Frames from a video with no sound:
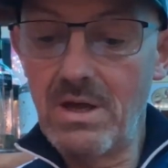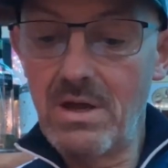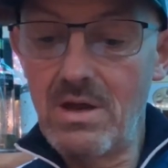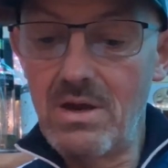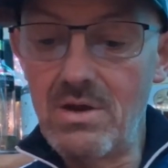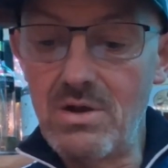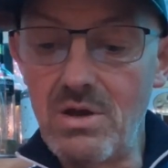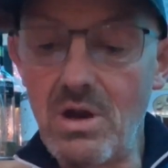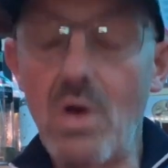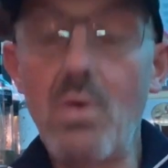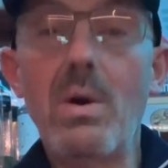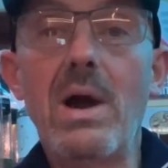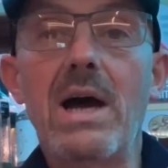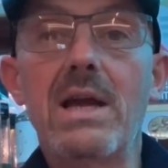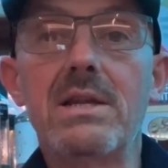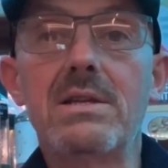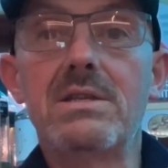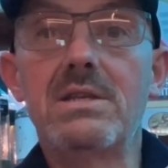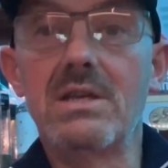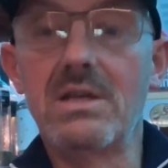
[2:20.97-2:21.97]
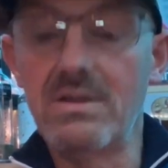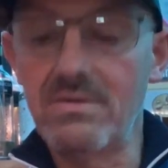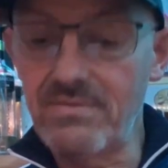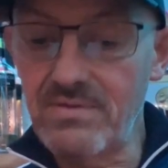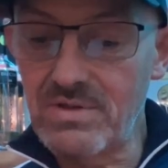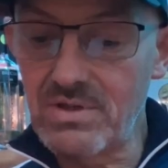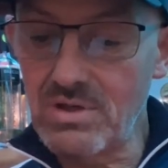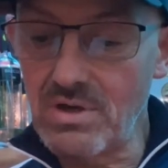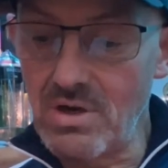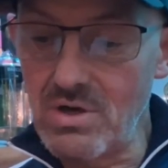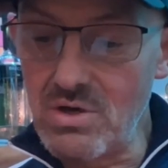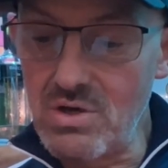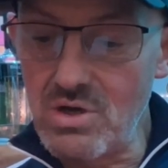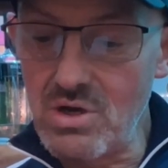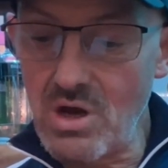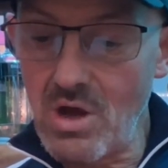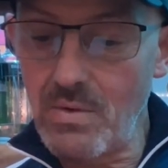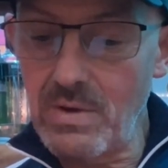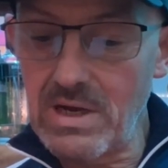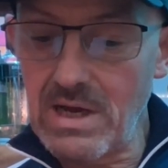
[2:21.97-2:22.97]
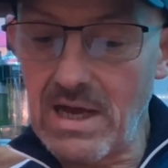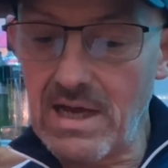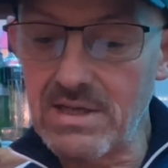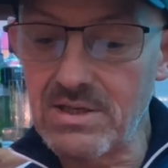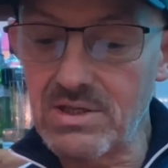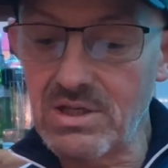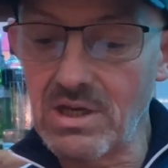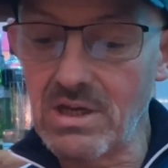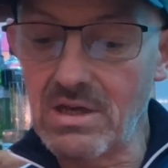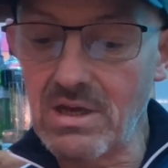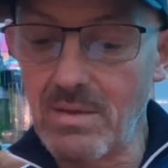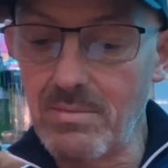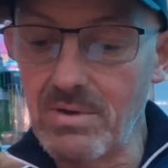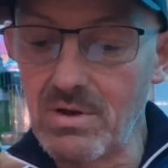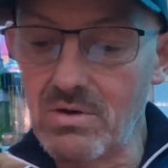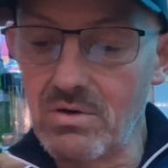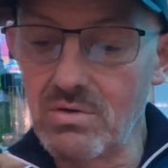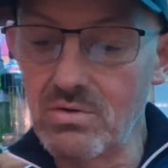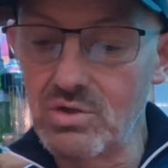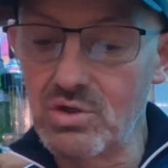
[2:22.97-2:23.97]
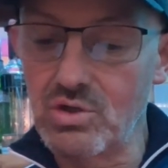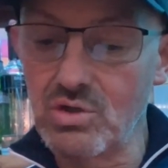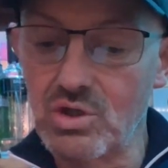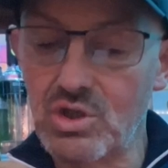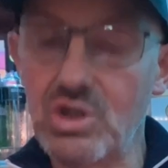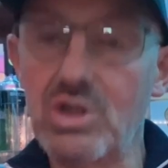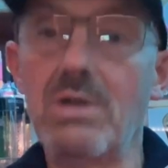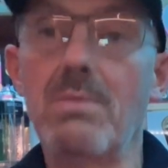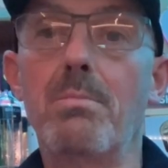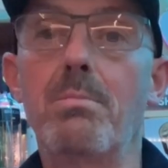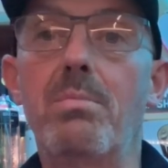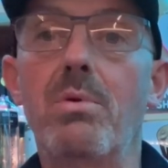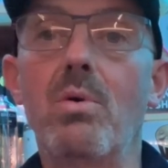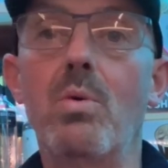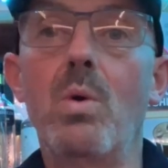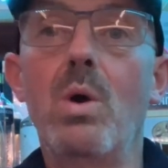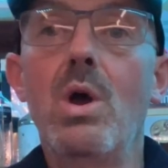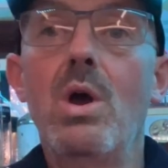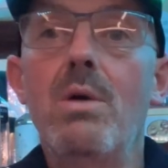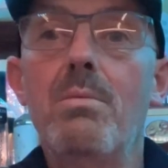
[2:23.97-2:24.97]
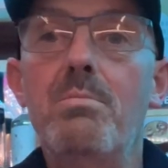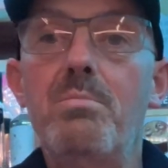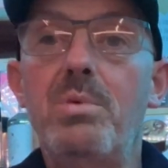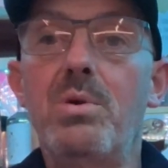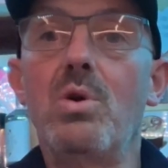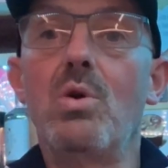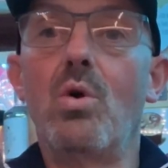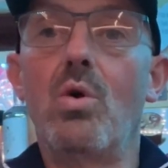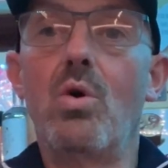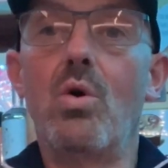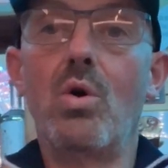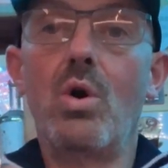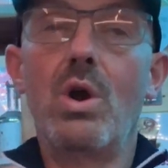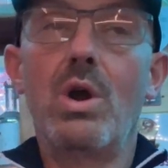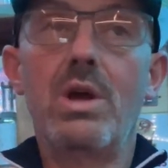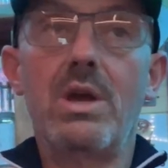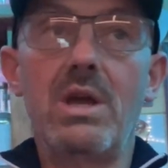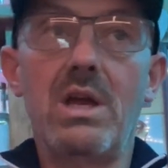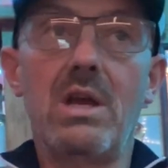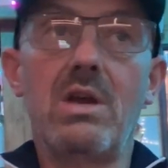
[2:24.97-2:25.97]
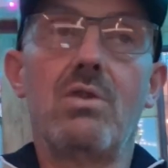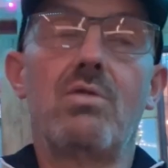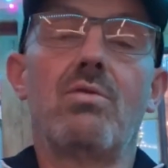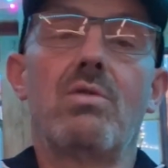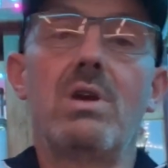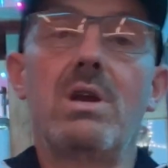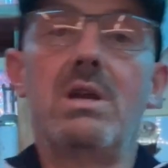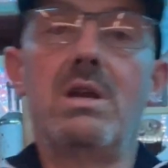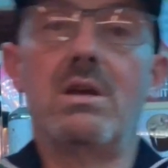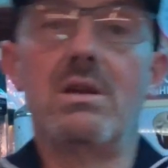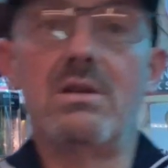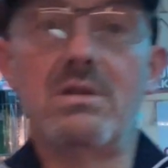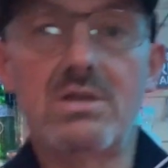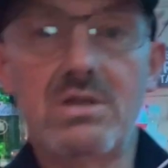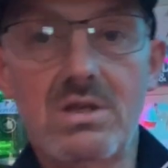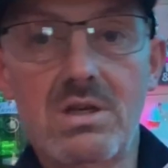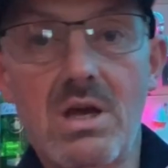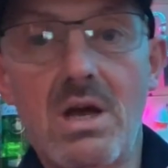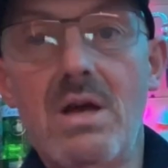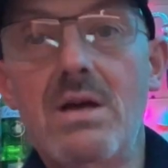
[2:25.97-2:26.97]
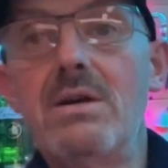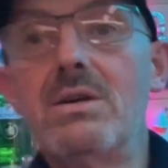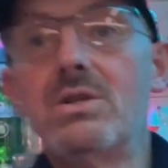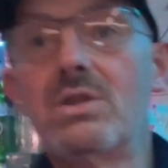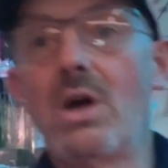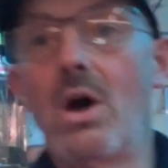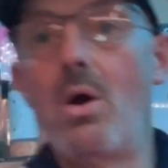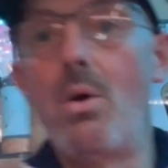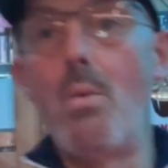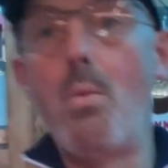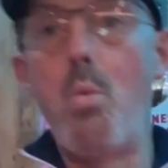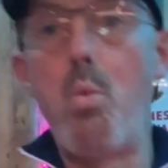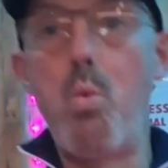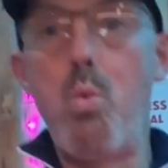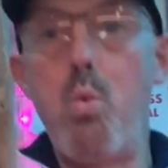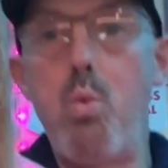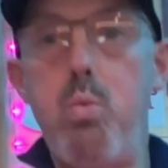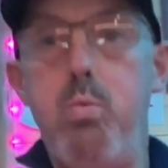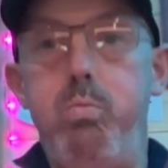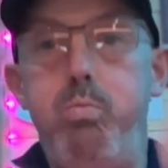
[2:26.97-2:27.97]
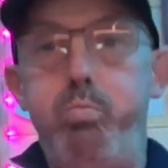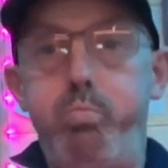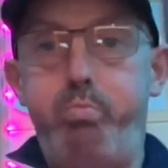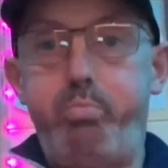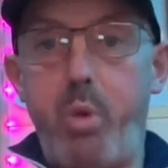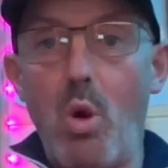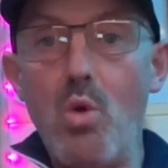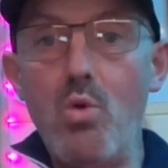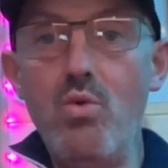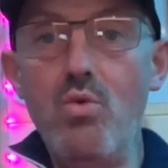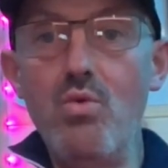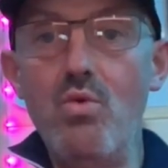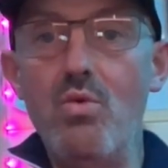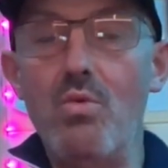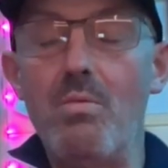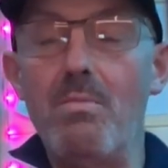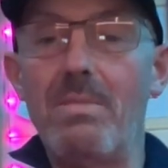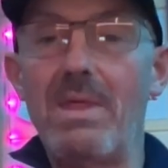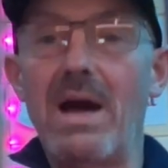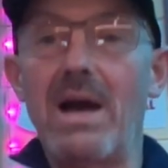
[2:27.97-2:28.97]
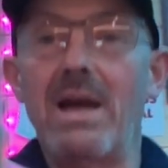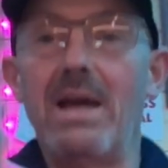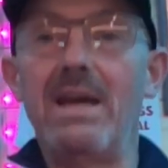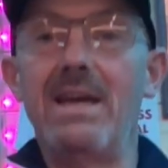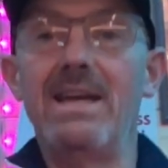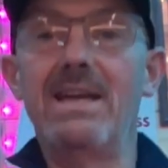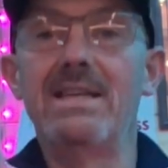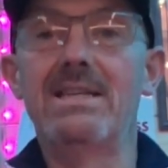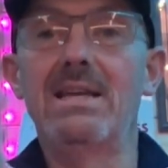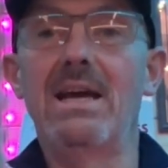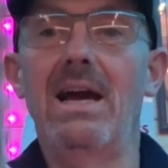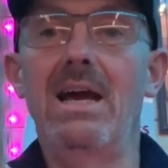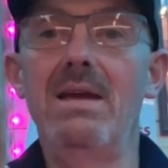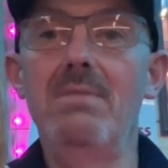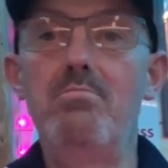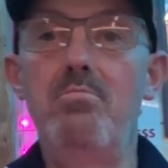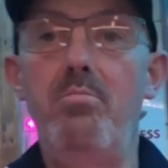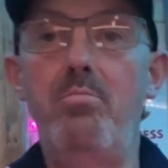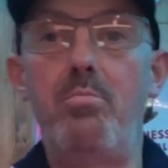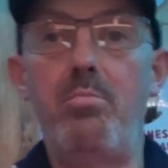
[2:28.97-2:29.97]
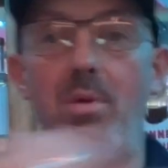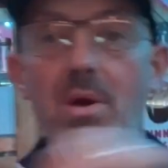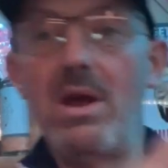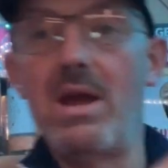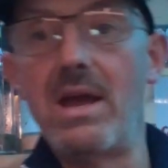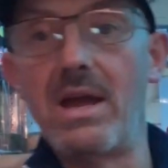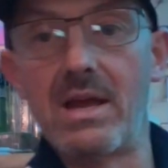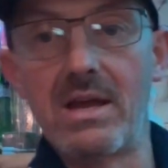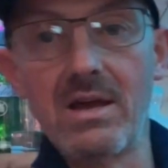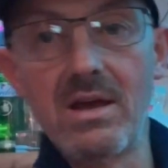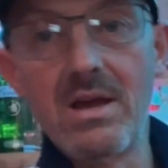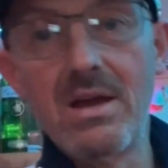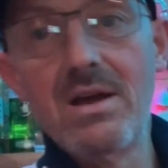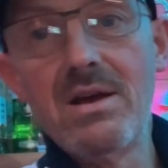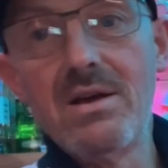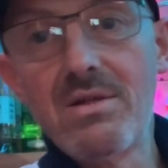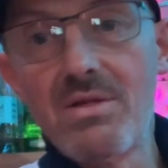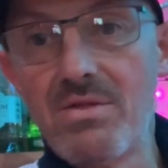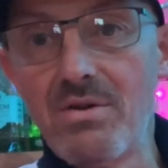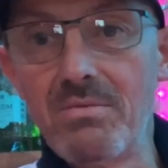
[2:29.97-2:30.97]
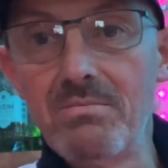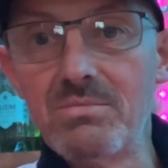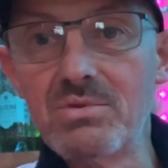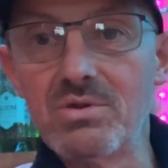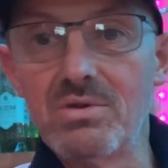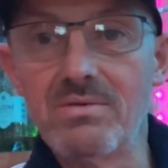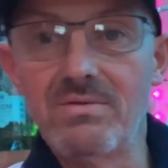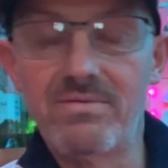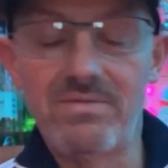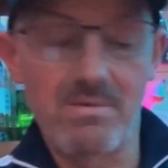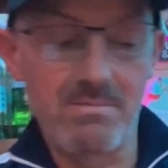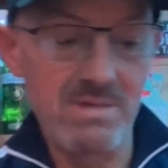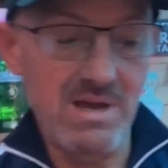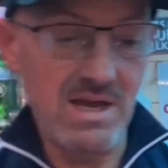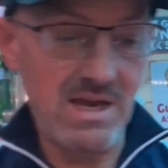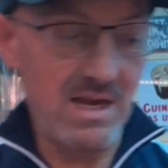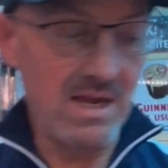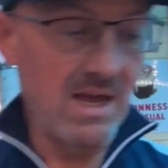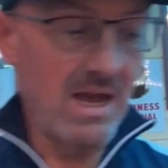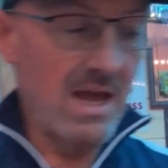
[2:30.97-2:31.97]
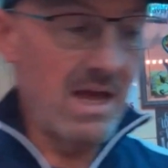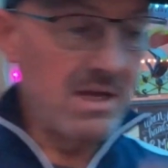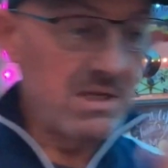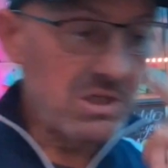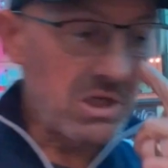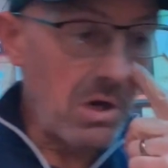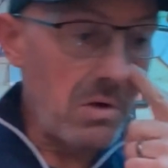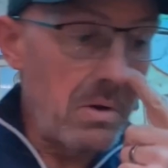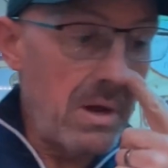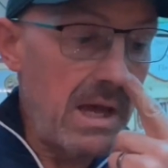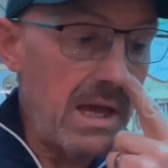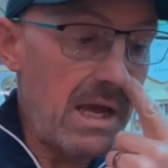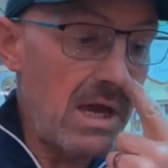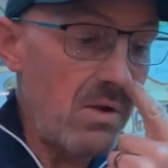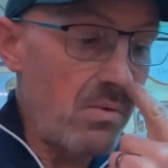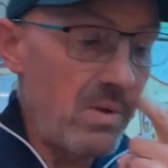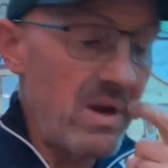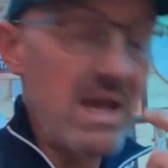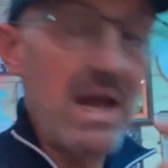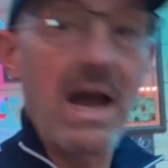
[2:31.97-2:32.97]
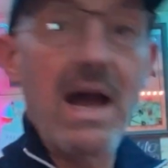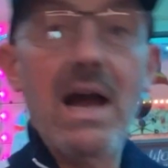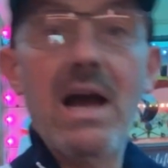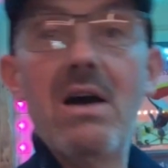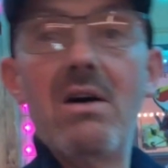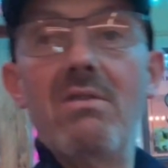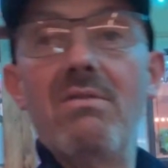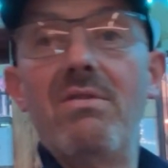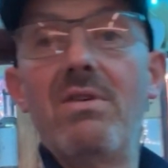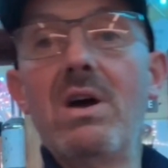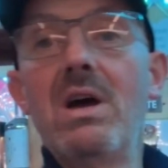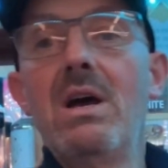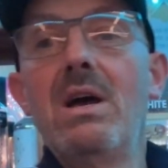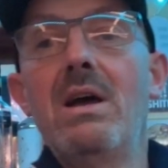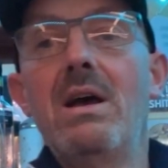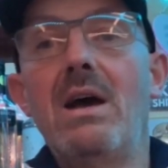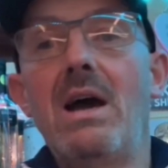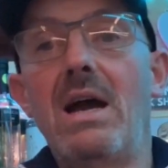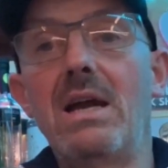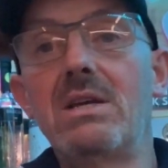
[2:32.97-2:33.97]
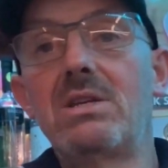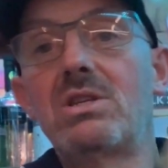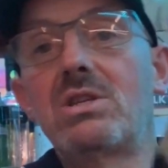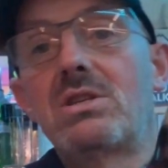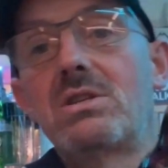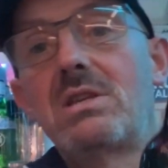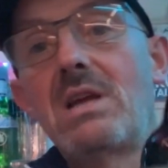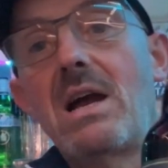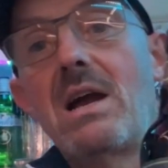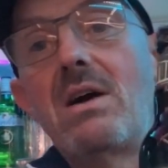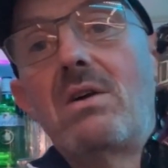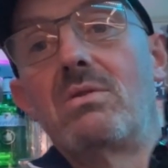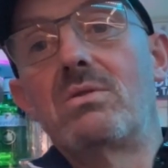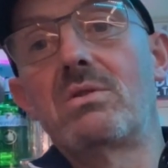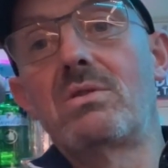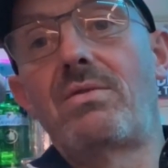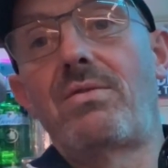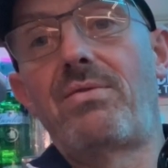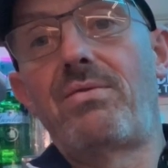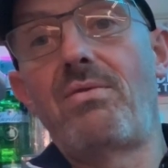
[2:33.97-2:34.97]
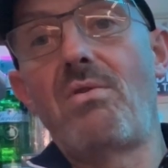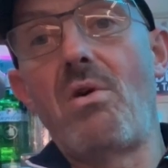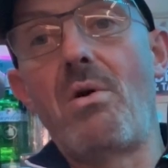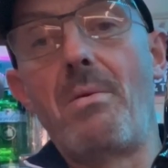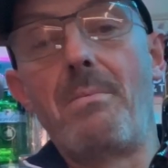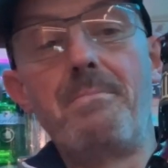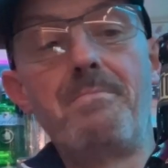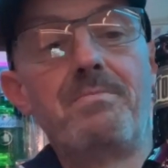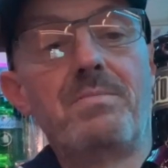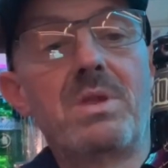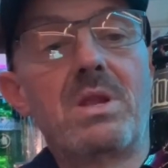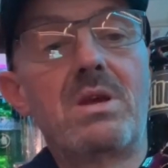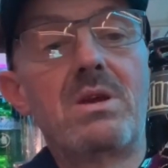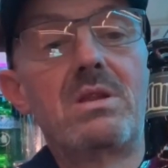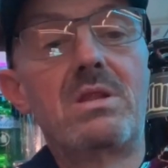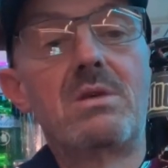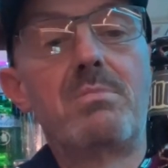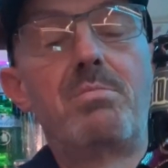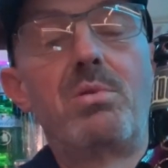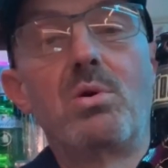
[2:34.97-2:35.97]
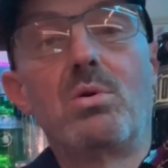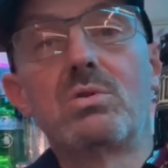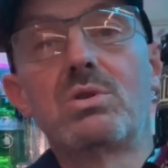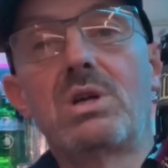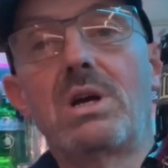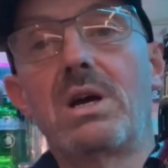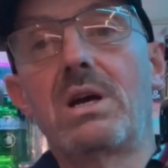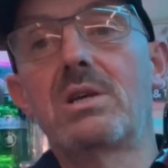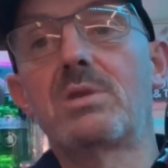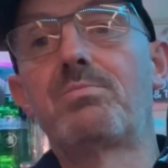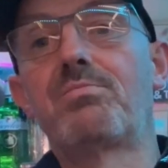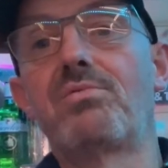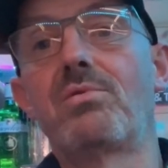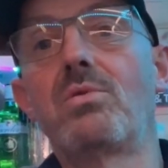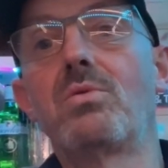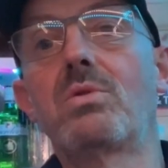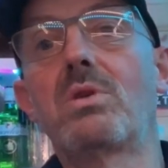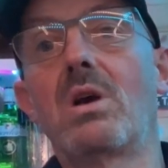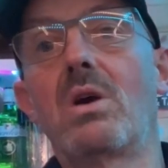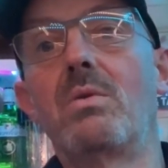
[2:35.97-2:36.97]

No additives, no enhancing chemicals, just simple, pure ingredients. So, boom, that is a big thumbs up for me. So here we have a stout from the Porterhouse Brew Co.